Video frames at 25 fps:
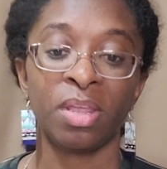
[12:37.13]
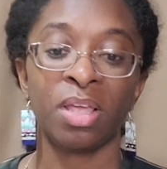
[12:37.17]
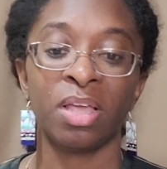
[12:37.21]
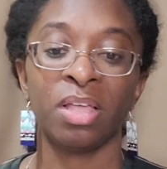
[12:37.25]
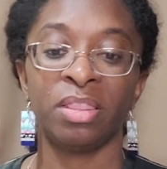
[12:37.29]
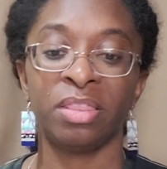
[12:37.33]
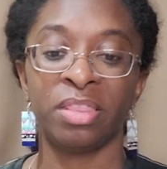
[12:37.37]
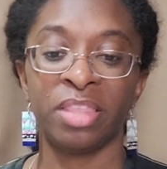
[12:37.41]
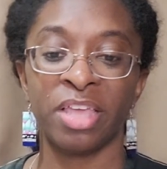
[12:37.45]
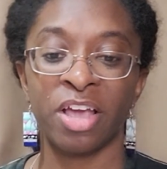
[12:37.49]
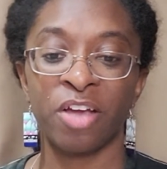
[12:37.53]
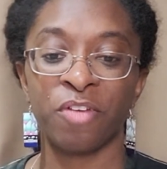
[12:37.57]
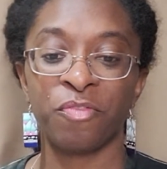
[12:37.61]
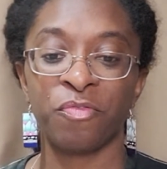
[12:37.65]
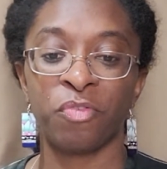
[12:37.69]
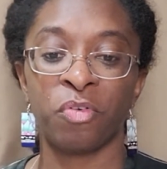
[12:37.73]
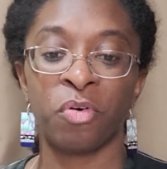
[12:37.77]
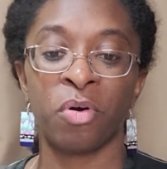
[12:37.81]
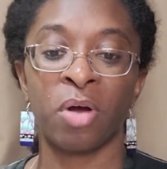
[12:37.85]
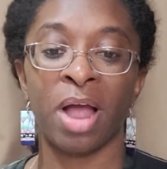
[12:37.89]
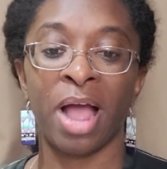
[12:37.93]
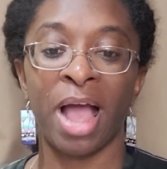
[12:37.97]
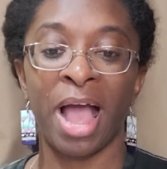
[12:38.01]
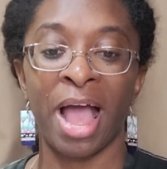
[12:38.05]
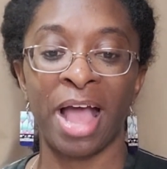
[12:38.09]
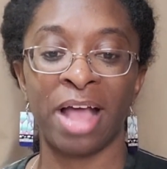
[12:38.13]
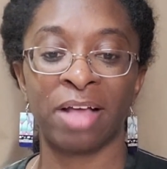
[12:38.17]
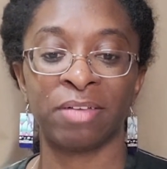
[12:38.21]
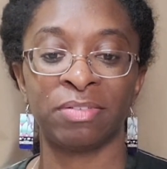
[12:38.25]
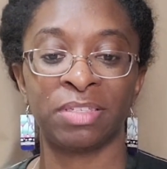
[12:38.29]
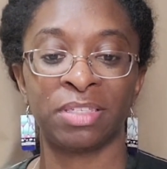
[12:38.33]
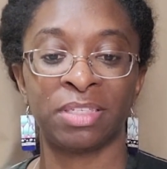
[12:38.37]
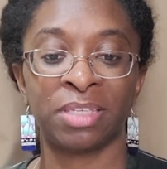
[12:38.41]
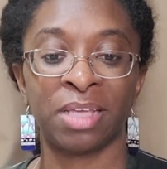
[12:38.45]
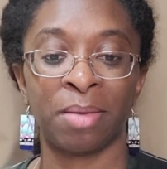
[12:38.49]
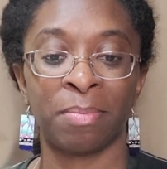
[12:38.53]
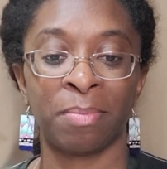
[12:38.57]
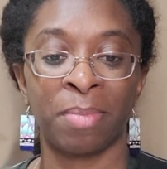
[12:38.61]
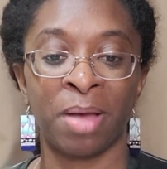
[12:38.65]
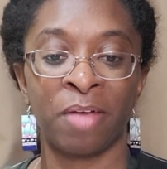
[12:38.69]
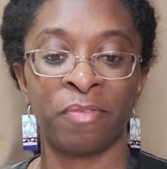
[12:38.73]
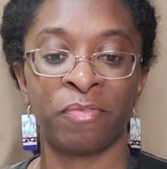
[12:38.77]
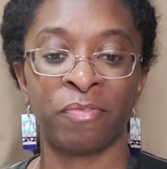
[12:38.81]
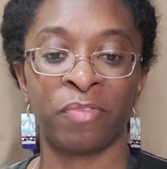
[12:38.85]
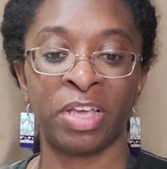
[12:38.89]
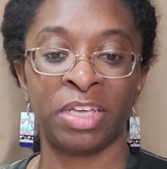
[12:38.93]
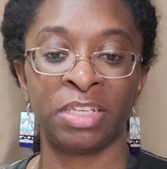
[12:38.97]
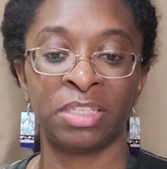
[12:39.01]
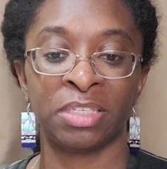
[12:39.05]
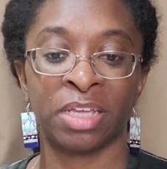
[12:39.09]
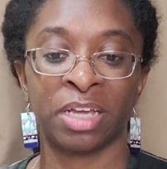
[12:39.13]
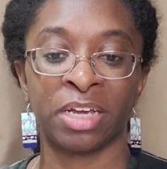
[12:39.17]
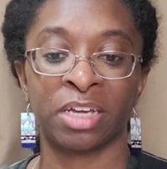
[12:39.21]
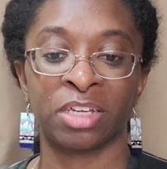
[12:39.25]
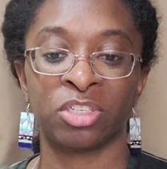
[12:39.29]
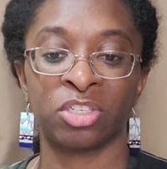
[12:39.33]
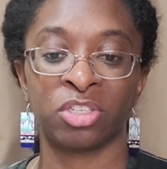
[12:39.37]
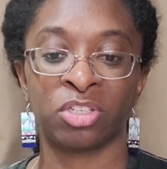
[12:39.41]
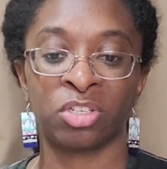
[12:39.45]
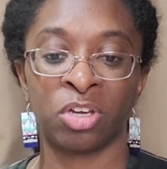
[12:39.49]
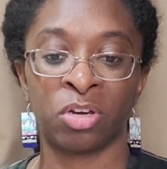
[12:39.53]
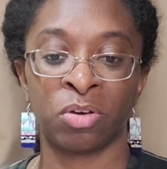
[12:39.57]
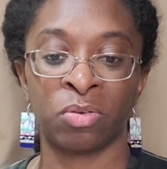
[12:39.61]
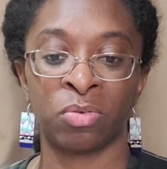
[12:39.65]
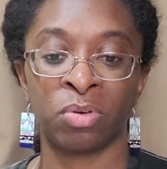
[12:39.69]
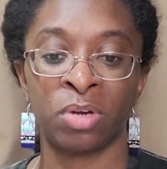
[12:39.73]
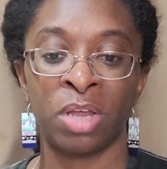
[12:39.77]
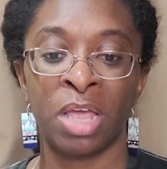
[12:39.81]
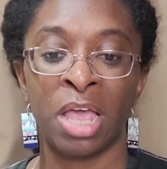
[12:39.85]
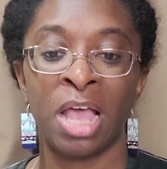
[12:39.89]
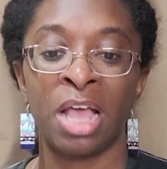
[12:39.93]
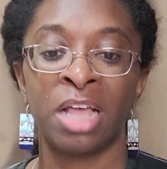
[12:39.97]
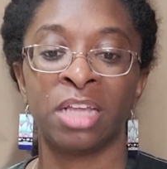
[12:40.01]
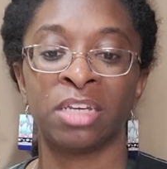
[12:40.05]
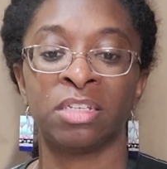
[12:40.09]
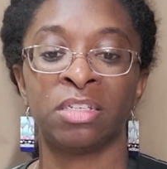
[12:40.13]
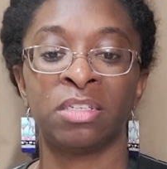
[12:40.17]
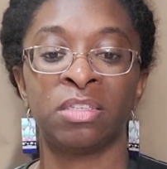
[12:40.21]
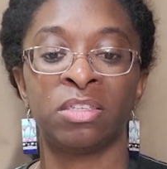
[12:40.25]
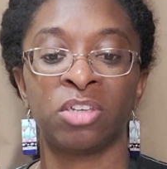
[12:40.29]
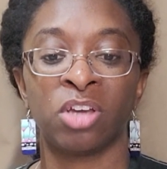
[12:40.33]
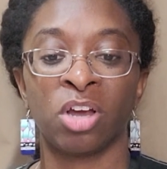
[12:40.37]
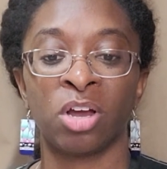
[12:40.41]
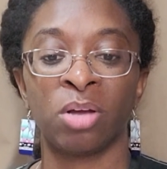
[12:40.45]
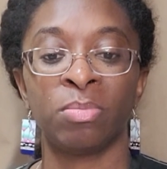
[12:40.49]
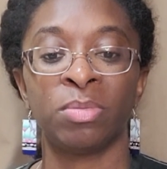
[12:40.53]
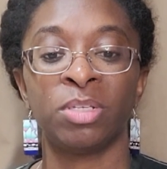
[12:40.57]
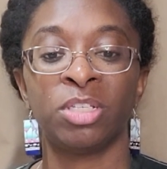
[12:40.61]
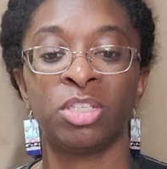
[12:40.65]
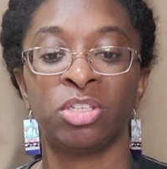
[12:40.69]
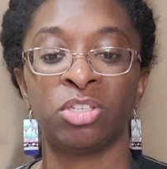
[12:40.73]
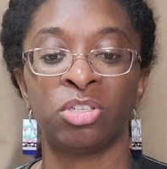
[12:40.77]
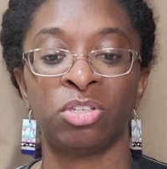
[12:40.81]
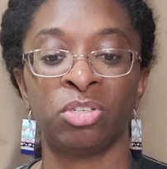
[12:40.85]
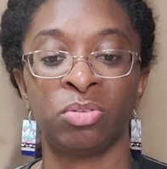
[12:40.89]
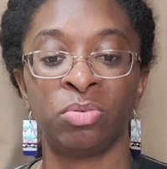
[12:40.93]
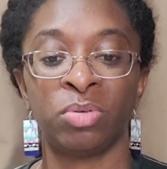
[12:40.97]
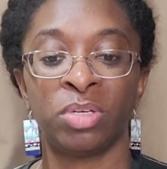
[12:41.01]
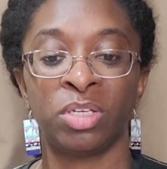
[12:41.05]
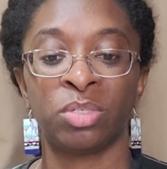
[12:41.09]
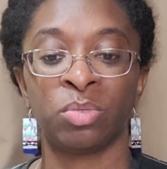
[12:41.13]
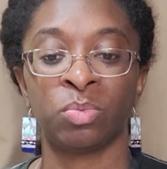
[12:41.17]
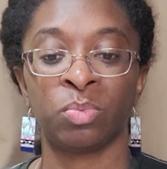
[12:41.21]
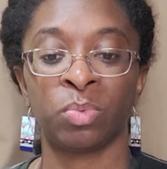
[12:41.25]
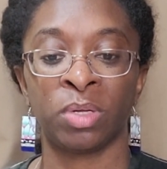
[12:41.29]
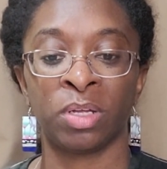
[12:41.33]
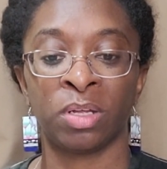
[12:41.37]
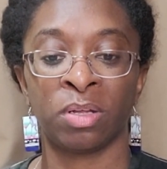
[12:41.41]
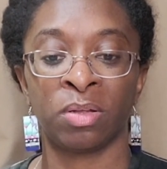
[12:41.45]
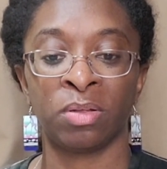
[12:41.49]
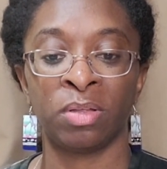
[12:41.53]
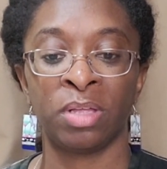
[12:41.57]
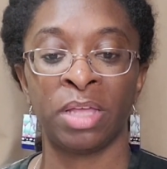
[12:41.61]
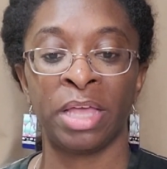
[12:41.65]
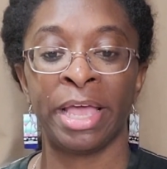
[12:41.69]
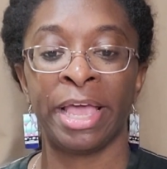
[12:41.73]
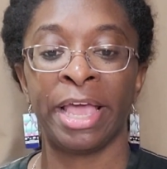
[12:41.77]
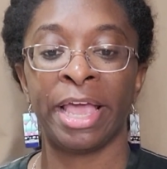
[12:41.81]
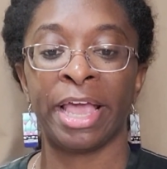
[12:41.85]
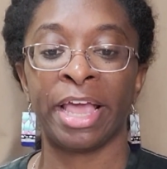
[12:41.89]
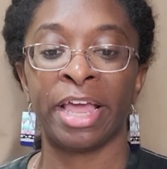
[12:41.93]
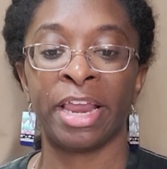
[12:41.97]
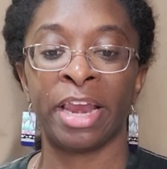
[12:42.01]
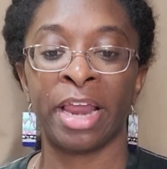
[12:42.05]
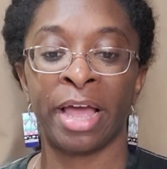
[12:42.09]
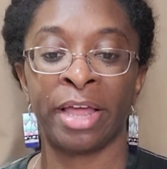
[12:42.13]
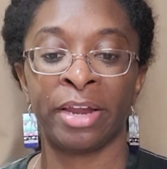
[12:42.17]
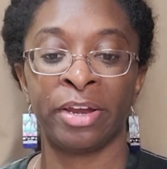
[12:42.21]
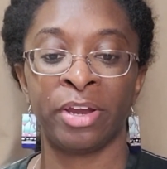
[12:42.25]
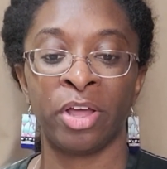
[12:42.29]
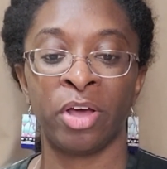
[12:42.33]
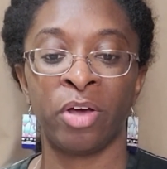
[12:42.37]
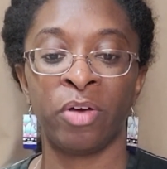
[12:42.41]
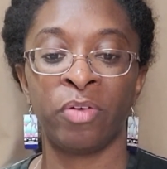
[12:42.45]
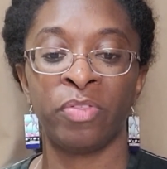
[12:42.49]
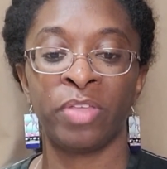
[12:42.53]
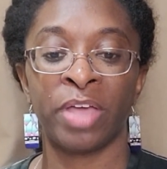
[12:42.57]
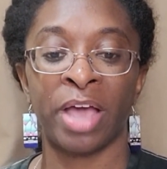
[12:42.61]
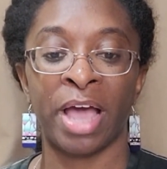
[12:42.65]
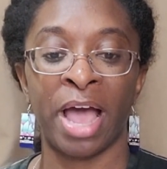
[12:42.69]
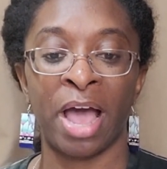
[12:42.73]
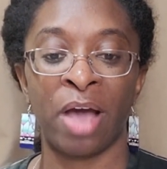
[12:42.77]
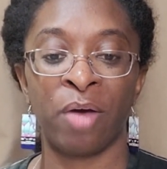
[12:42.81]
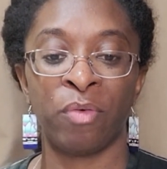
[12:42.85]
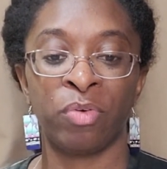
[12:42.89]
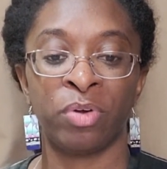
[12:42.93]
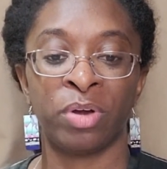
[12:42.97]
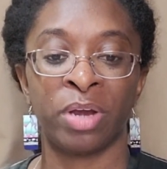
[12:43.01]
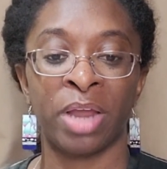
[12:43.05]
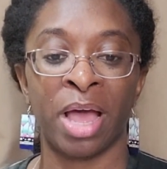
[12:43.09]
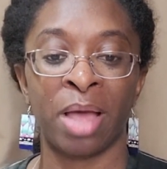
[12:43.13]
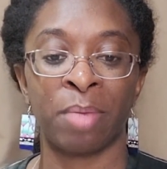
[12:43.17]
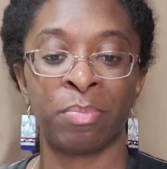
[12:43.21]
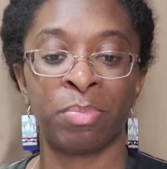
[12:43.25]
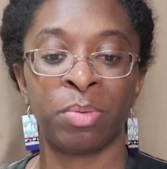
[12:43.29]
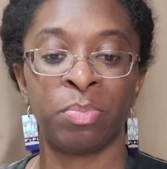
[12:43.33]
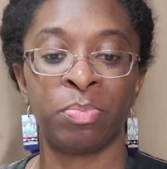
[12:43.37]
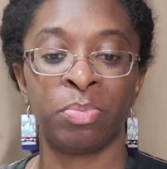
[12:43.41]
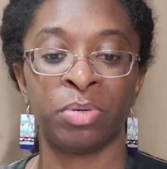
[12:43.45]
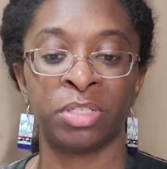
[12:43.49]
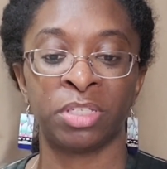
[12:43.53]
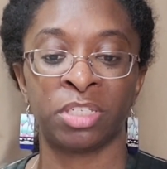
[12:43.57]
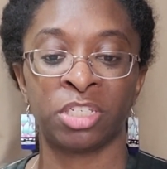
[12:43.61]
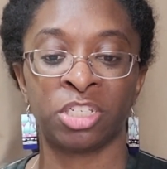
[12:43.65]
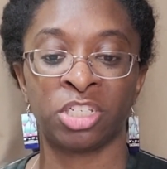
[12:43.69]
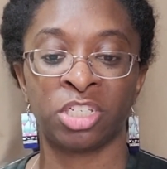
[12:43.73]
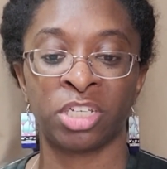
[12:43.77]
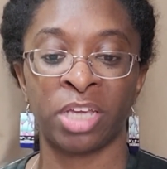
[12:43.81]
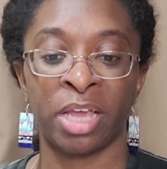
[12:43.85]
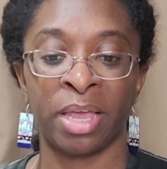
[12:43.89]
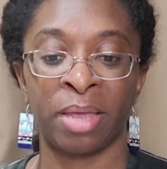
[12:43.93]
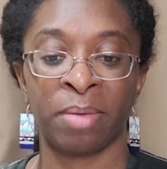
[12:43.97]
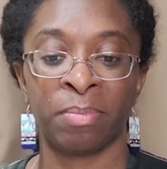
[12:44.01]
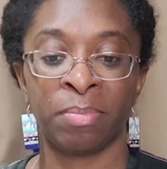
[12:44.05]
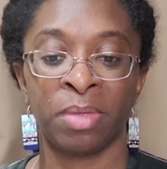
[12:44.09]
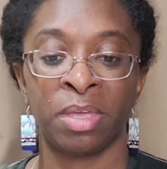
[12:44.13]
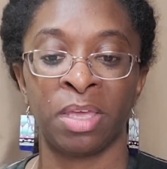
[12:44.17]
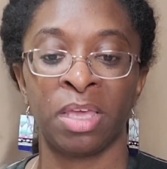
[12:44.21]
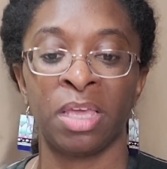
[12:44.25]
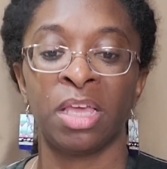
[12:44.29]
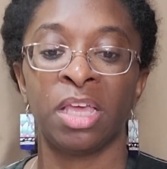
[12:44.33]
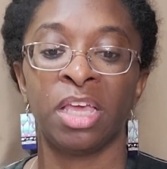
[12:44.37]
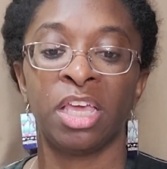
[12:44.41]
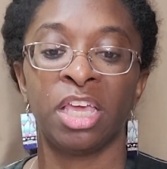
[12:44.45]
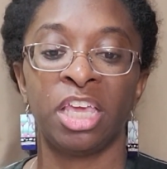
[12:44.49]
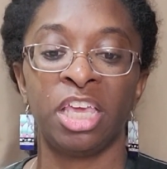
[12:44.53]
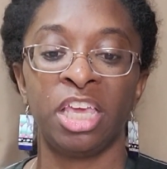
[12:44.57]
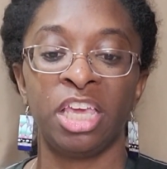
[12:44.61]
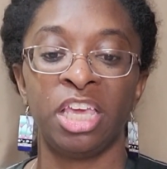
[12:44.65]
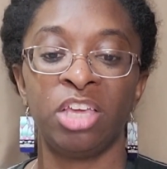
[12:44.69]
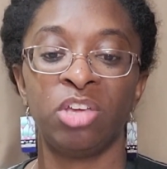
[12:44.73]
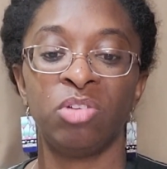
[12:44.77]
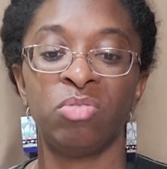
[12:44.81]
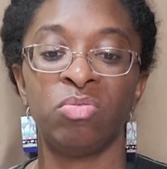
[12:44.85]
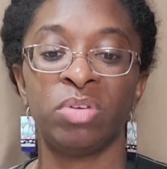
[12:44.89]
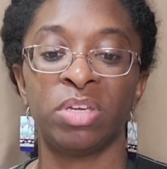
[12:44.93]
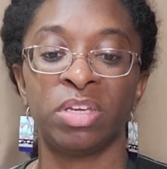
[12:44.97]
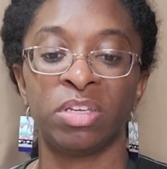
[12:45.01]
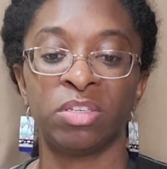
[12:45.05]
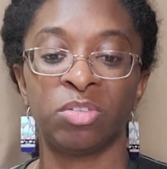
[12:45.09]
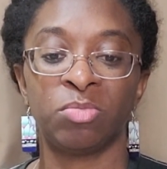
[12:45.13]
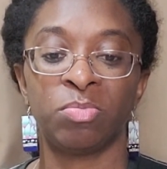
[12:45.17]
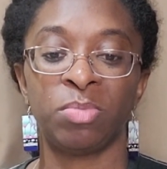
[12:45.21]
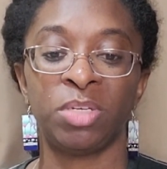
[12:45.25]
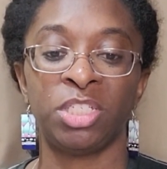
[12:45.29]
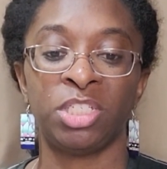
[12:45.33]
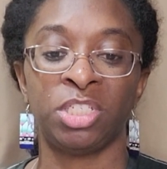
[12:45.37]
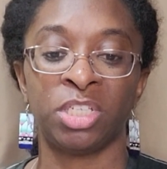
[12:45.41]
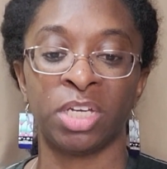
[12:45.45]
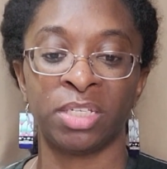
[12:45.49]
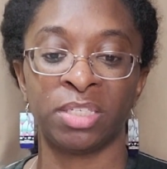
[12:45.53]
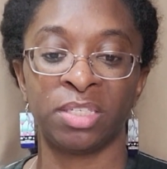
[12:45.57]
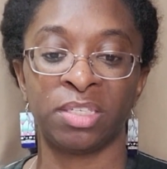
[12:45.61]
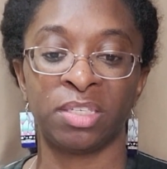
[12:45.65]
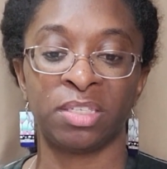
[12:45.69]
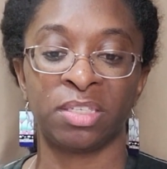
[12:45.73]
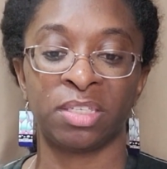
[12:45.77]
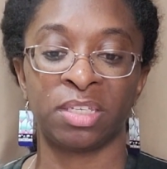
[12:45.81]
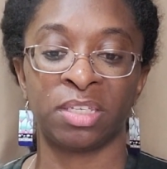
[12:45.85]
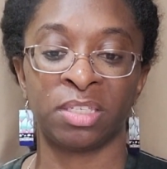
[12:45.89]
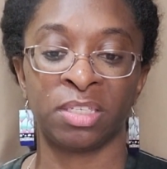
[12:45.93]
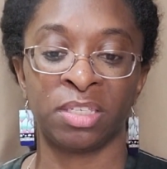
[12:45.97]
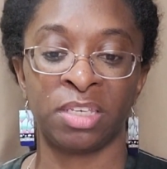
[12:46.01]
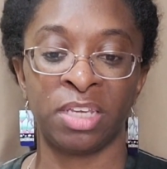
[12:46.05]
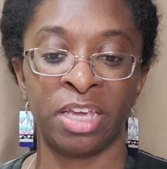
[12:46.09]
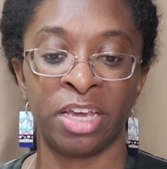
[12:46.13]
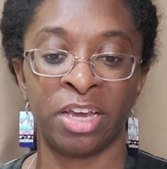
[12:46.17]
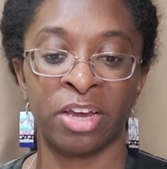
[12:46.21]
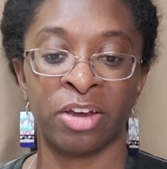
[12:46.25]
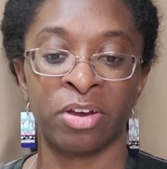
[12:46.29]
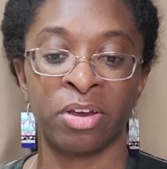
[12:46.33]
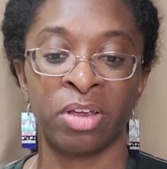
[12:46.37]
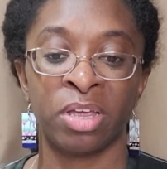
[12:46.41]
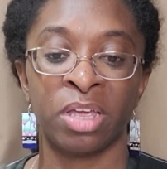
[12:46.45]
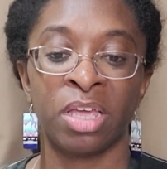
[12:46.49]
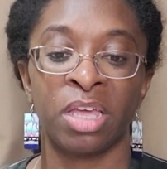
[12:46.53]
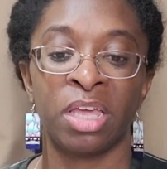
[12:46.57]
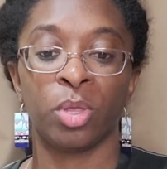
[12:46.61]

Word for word: Therefore, I have set my face like a stone, determined to do his will, and I know that I will not be put to shame. He who gives me justice is near.